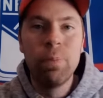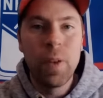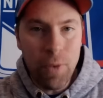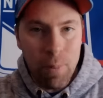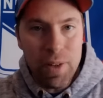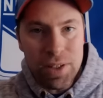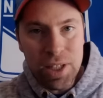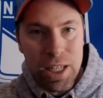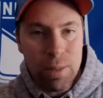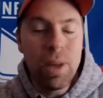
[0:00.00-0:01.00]
from this
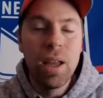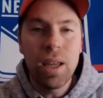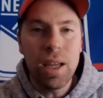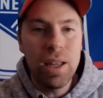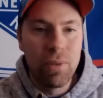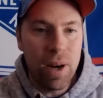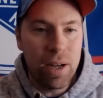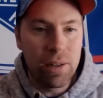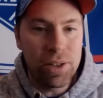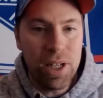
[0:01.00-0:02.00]
team in the
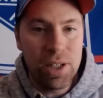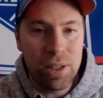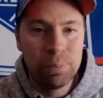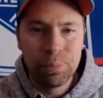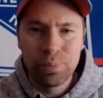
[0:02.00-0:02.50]
regular season,